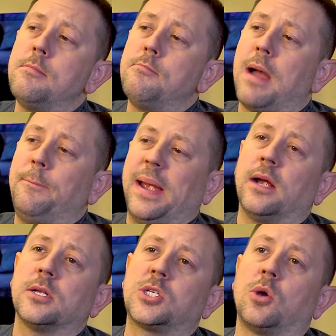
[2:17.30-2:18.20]
my
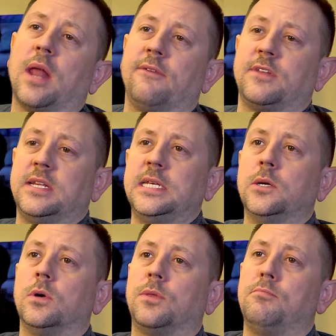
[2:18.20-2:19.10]
parents don't have to
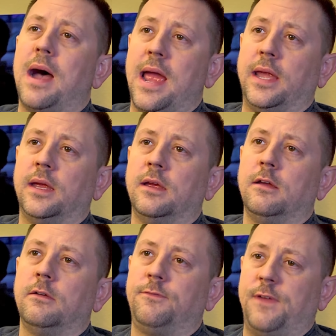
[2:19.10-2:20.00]
deal with my
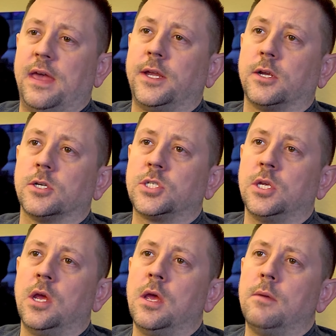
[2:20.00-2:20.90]
failures,
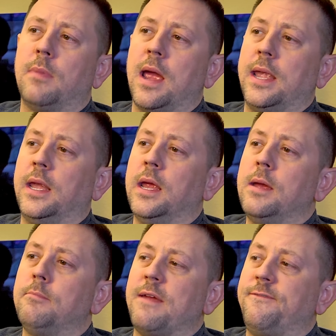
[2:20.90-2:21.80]
my
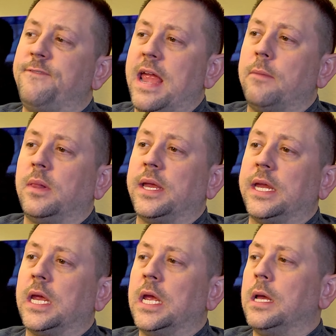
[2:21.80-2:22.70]

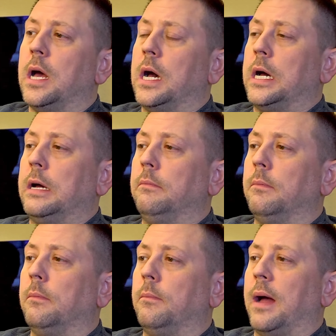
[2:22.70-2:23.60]
family,
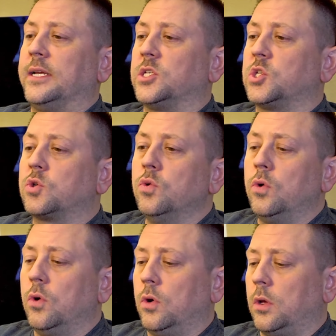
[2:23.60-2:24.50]
my
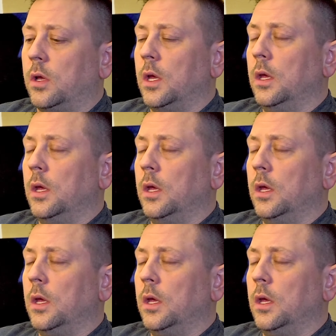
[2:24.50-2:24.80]
school,